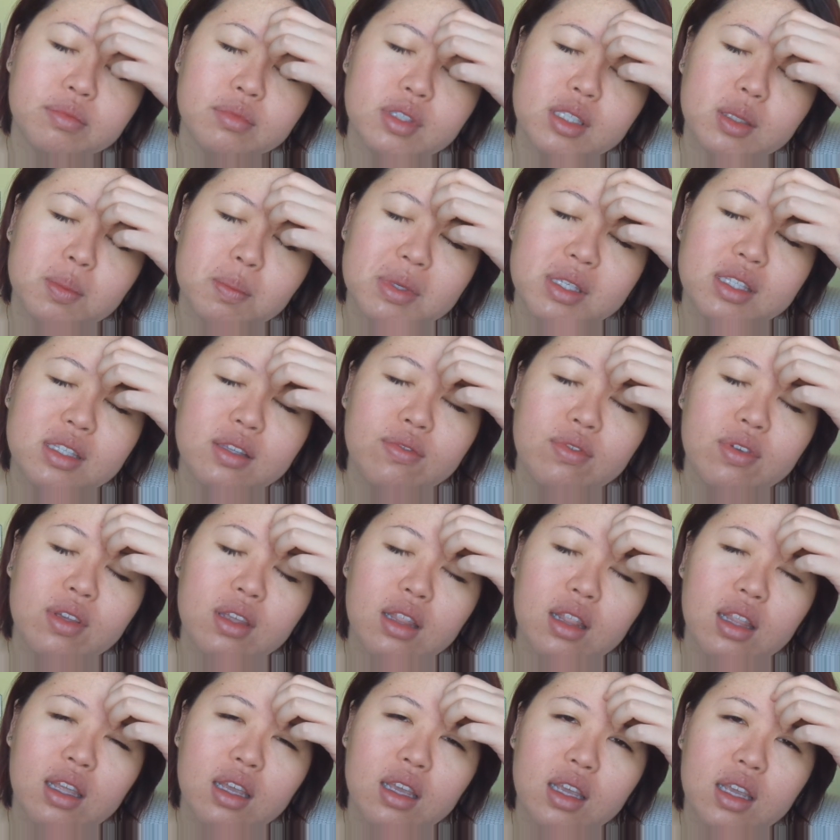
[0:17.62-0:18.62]

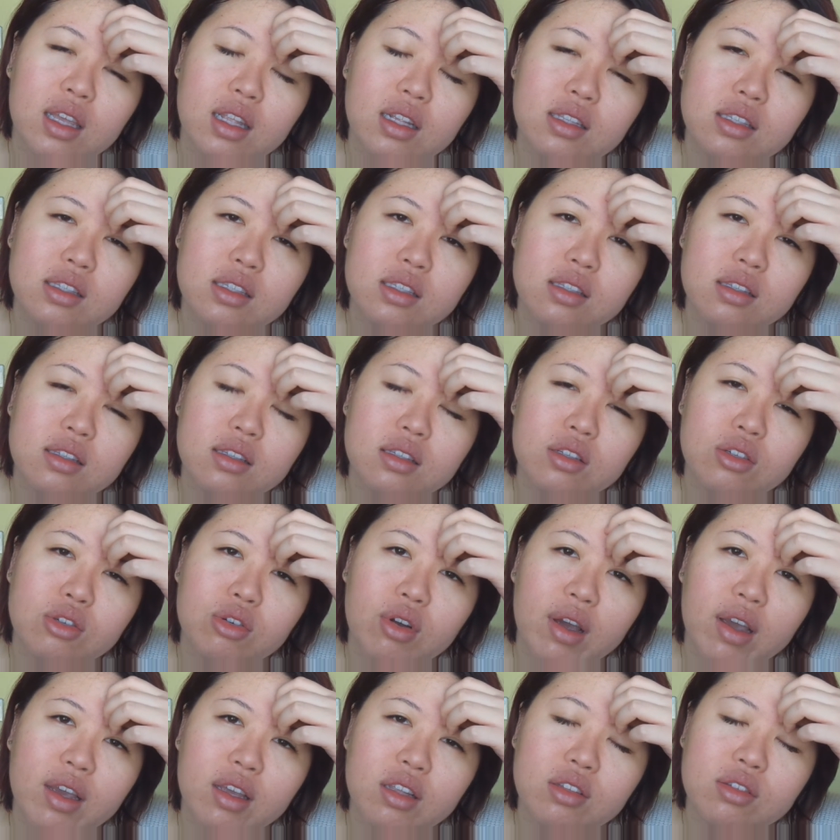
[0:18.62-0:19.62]
Specifically, it's
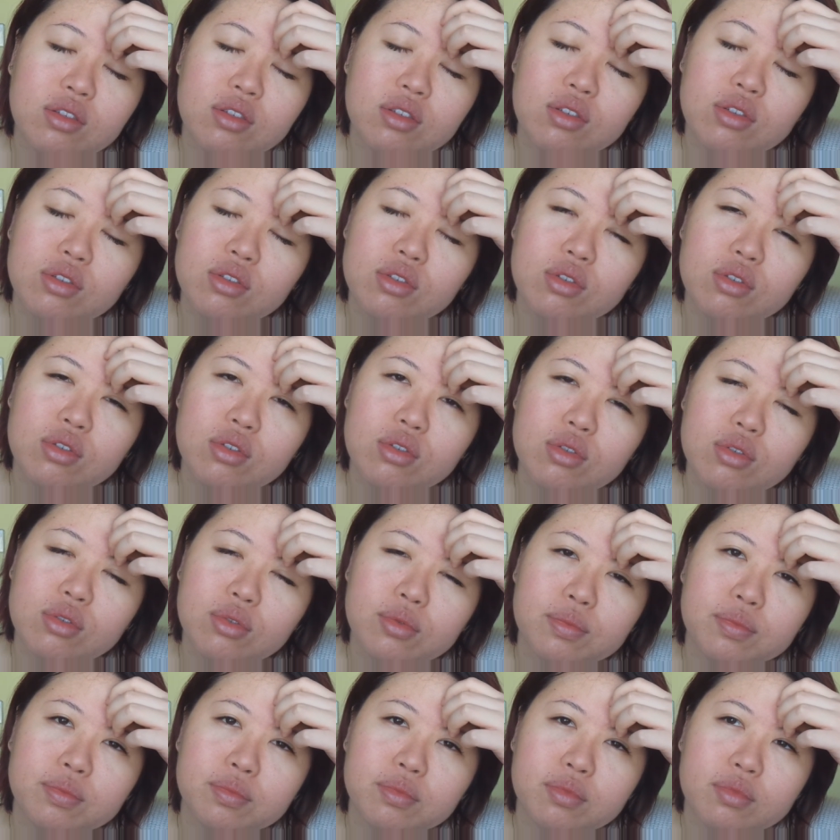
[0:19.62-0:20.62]
trying to
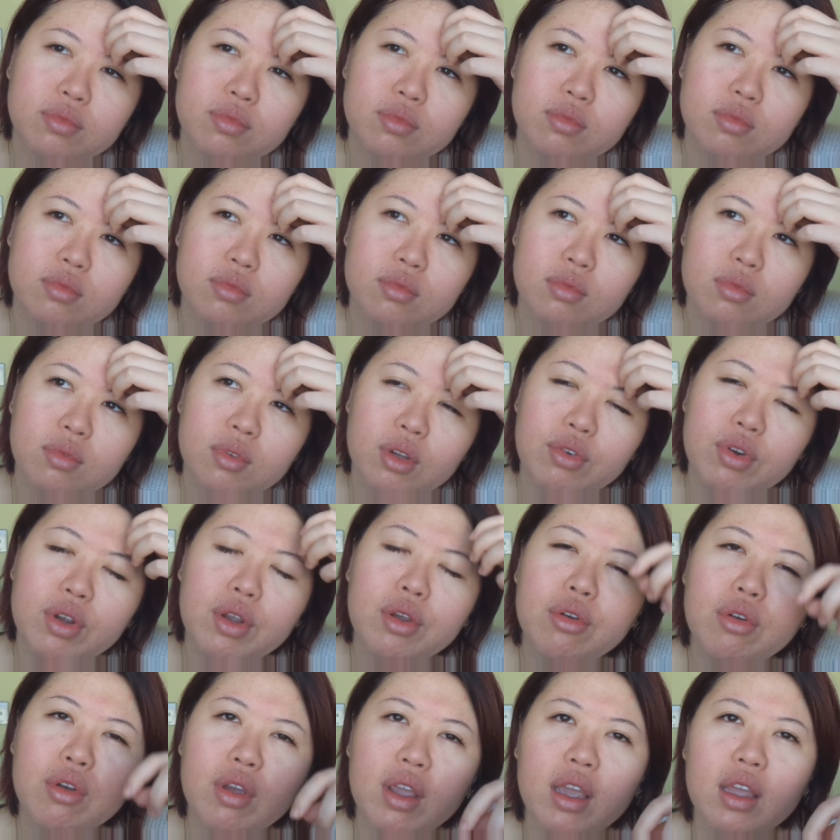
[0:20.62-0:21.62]

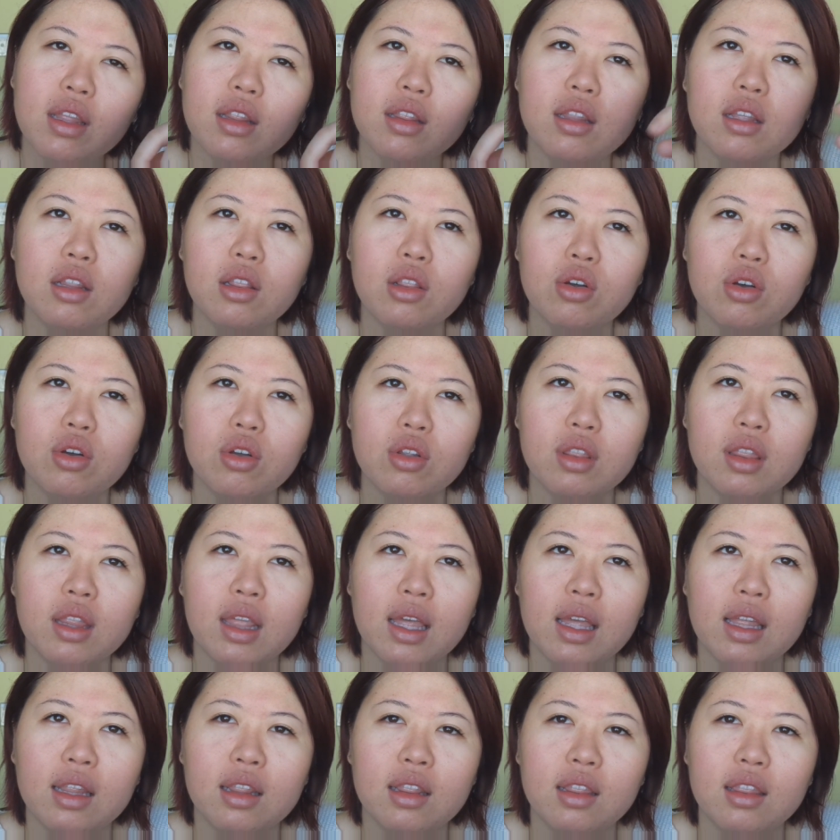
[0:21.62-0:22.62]
recreate the look
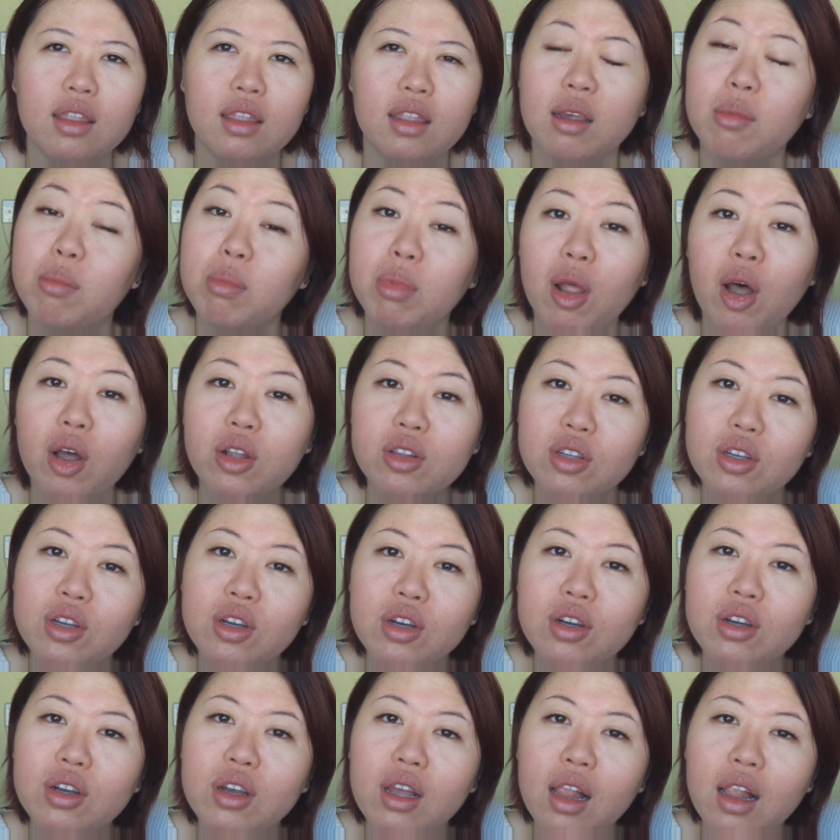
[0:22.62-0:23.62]
that the blonde
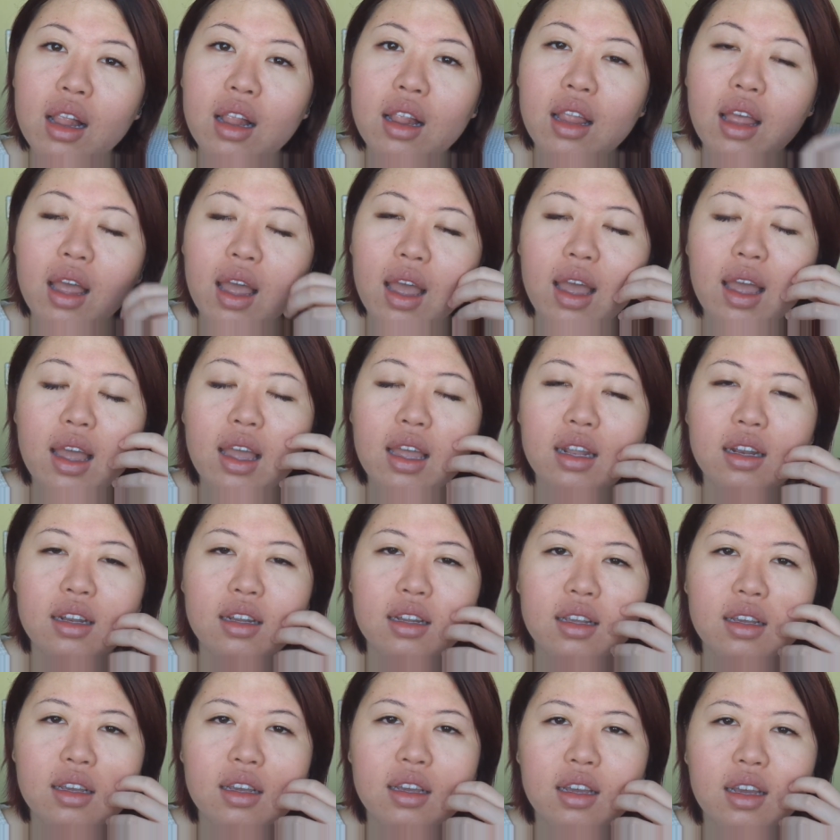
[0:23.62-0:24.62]
girl had.
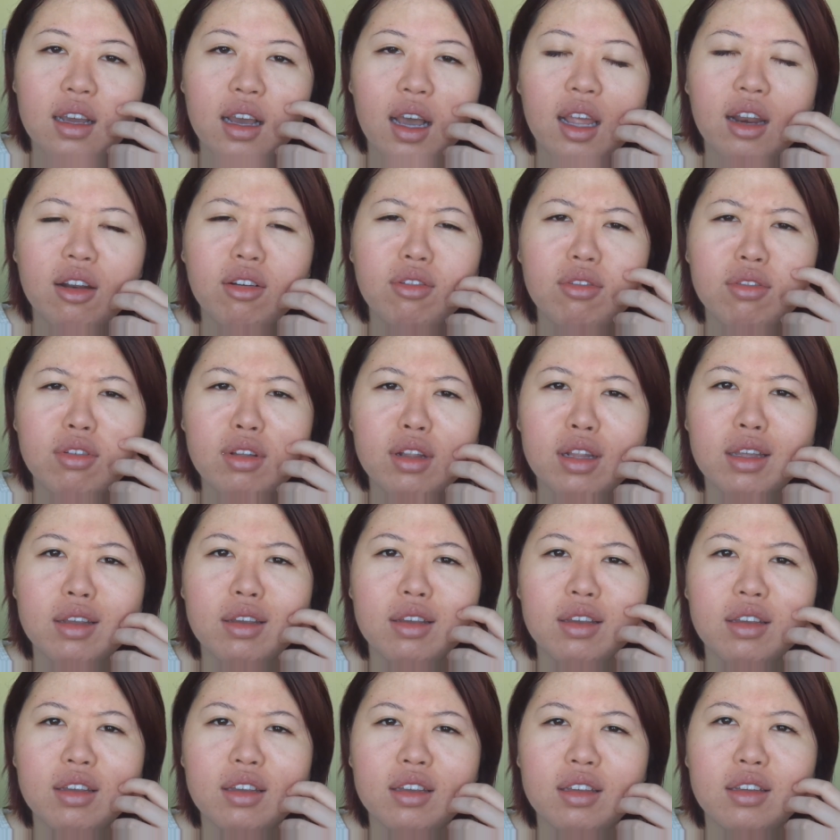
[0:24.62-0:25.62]
I don't
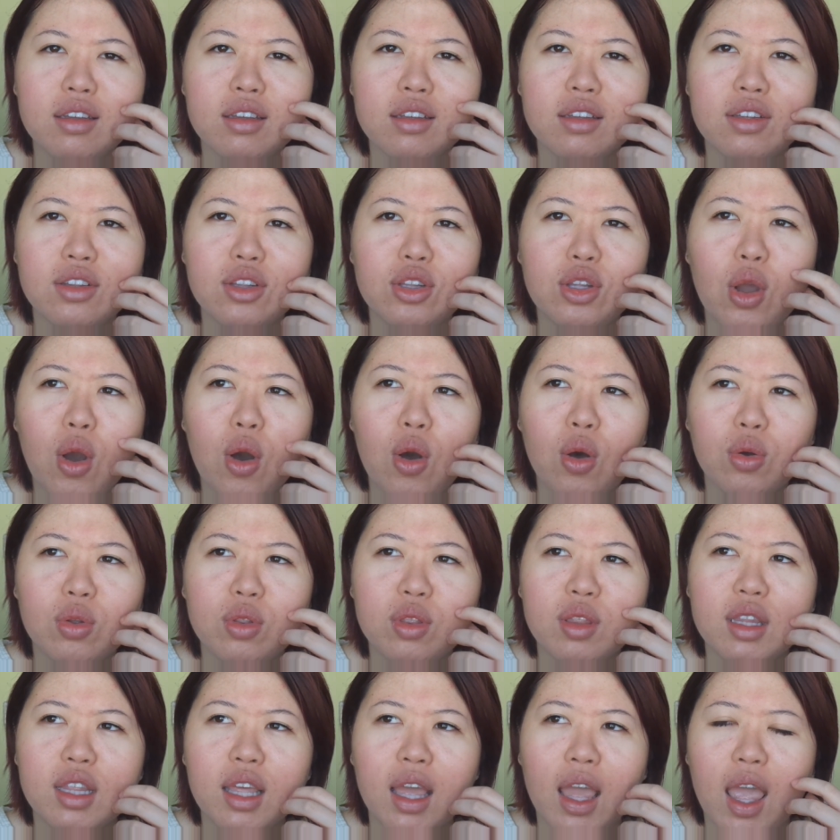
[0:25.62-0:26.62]
really know
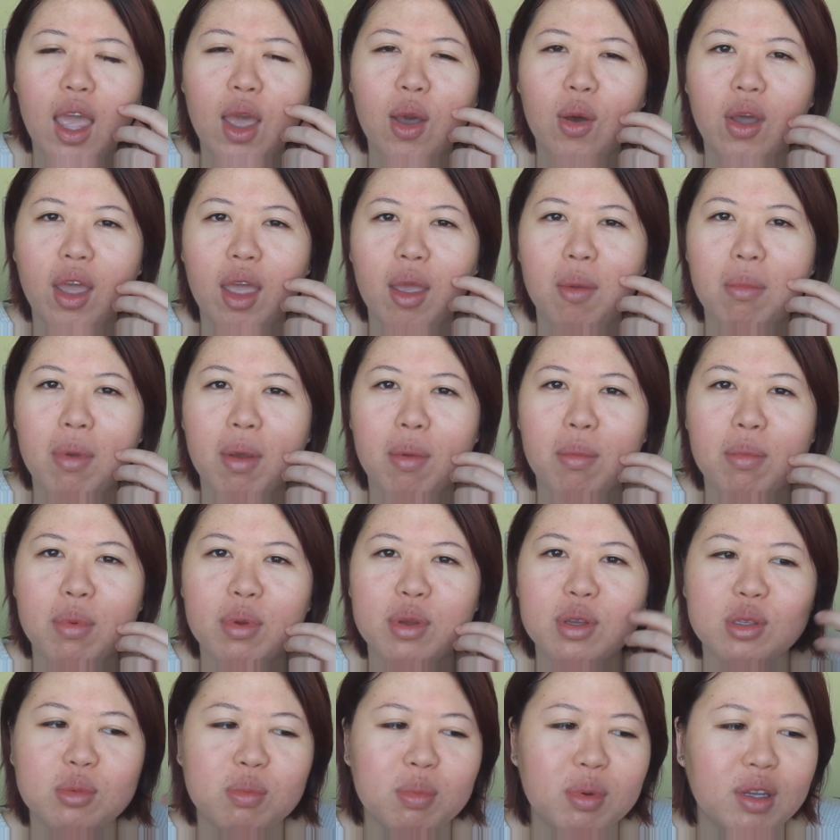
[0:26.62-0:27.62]
the AOA
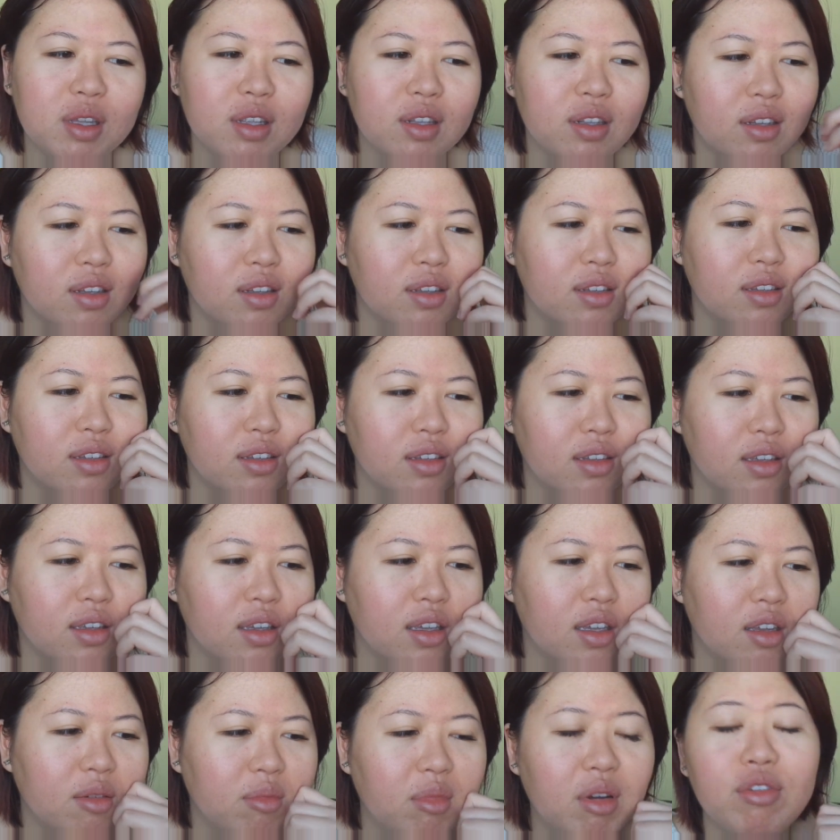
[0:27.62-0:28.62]
members, but
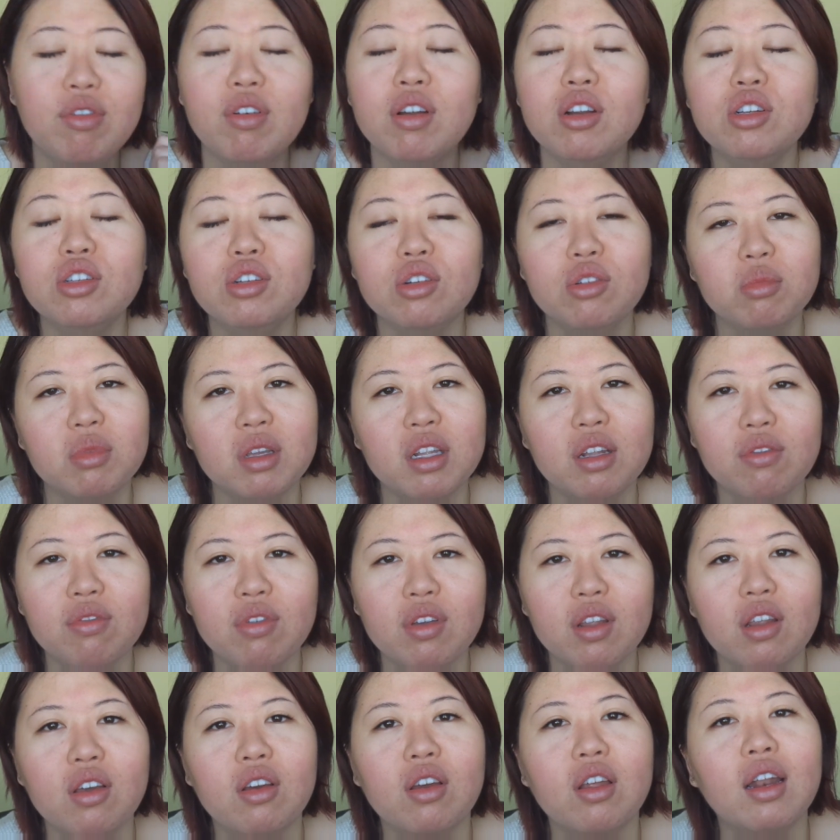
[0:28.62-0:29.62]
my friend showed me the
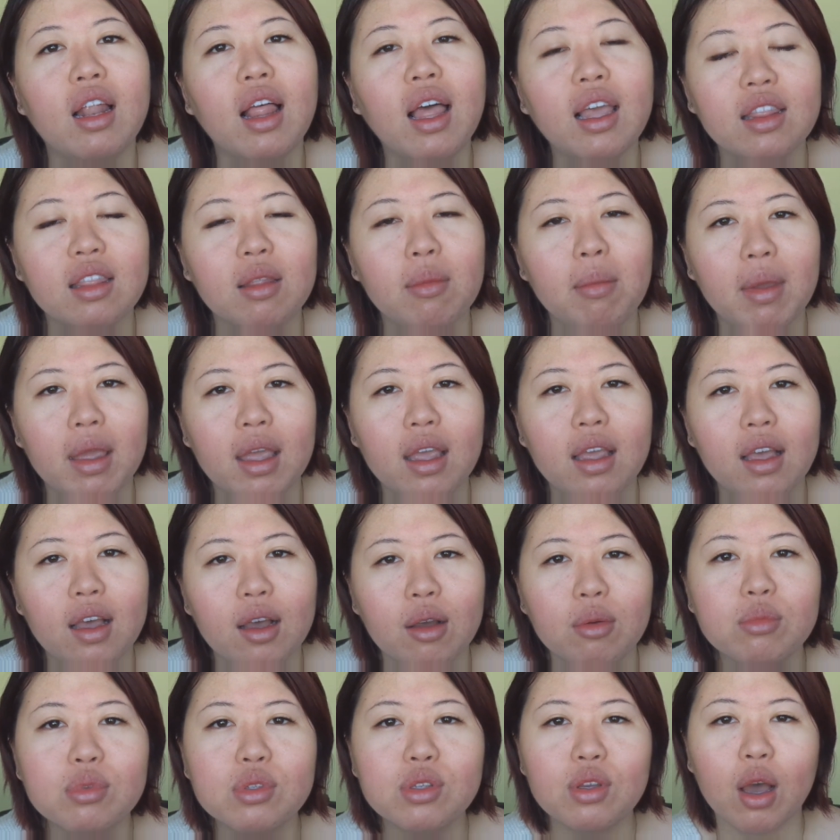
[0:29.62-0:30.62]
video and liked the
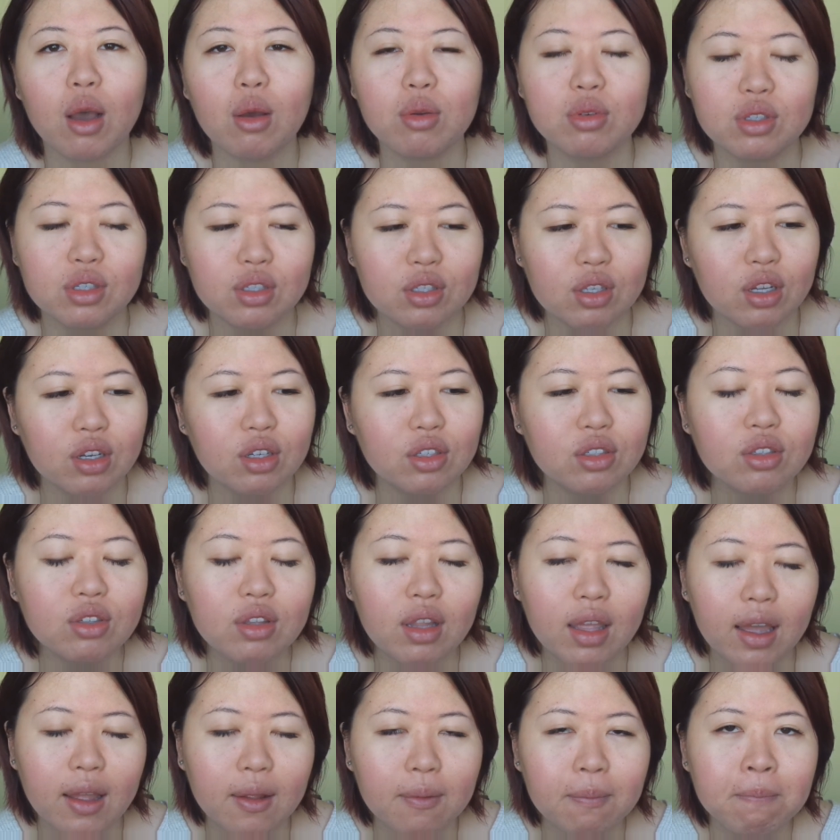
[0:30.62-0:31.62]
makeup, so I was just gonna do
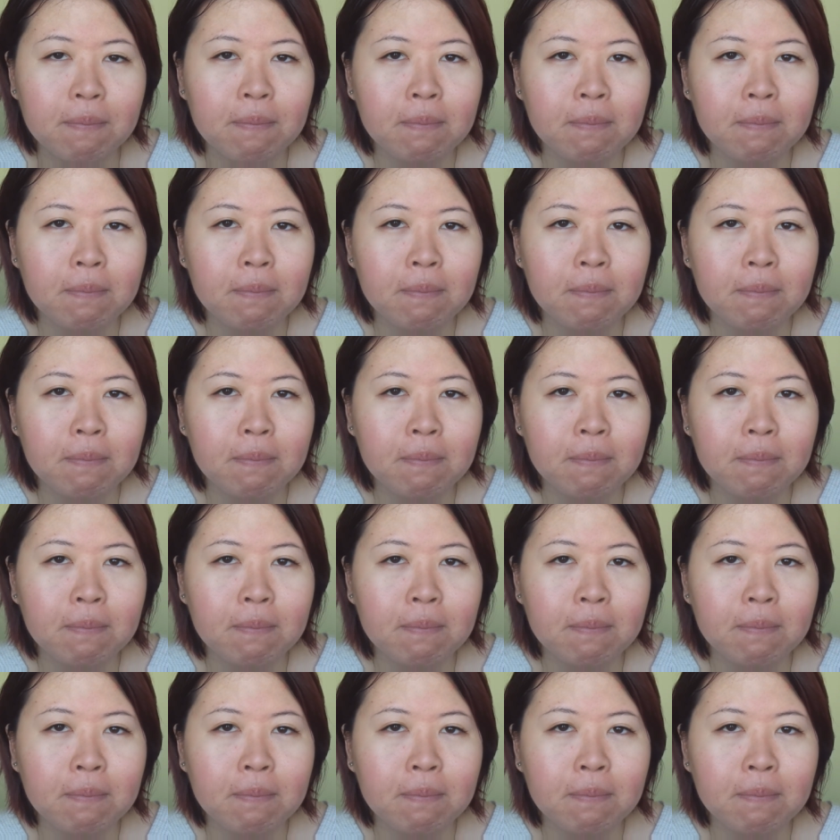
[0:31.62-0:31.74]
that.